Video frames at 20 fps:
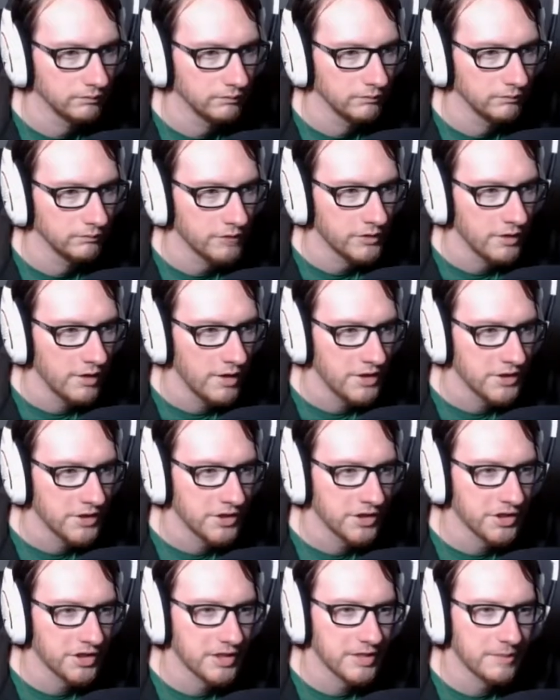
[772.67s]
So let's
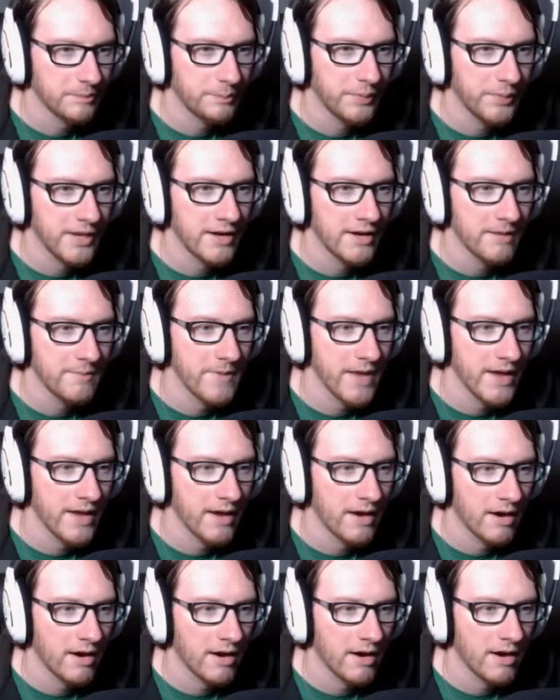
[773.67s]
just
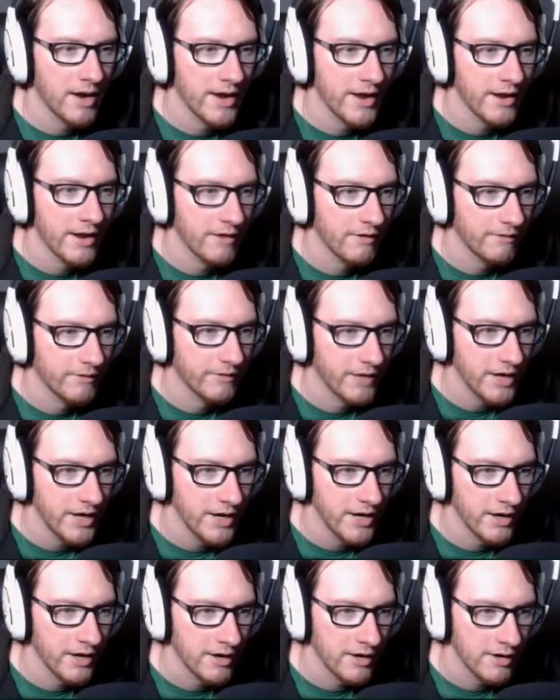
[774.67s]
Spider-Man our way over
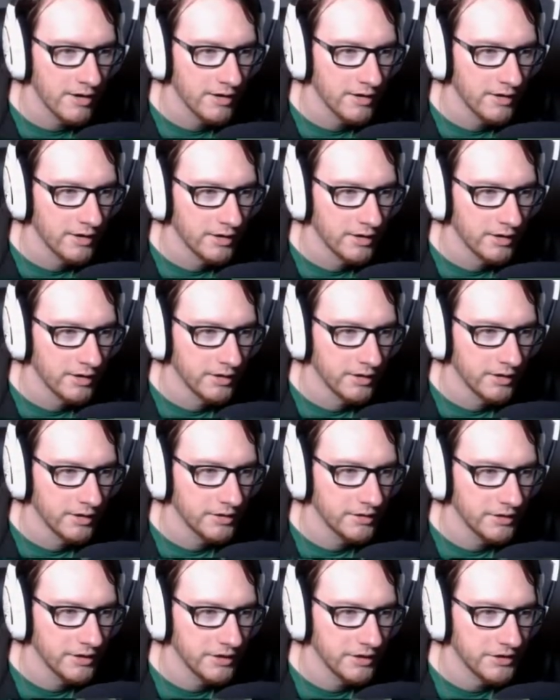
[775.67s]
here
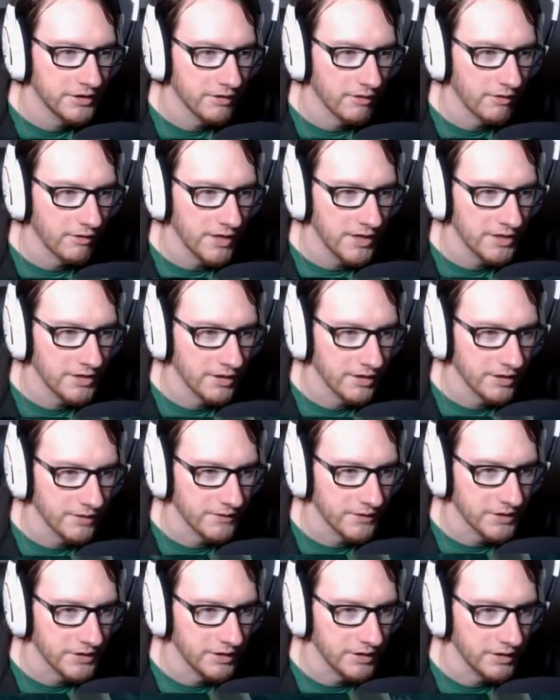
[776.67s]
to this research
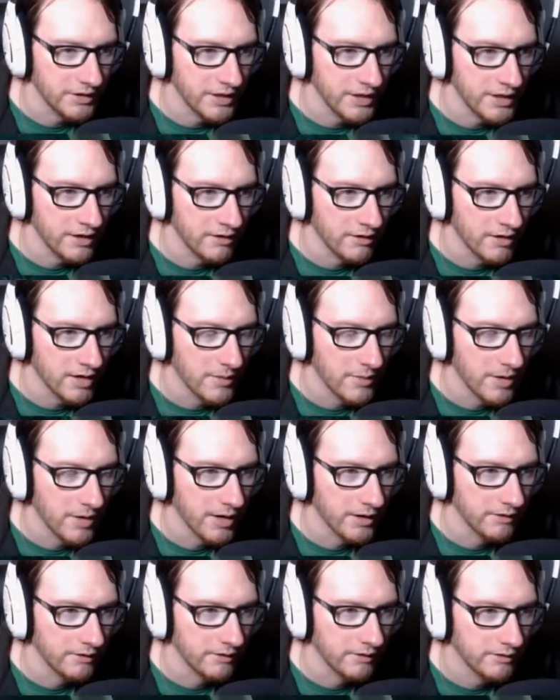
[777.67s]
facility. Oh, come
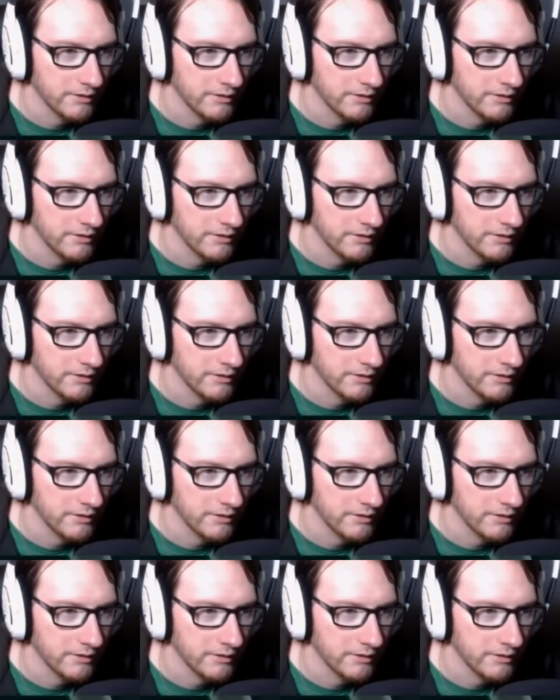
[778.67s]
on.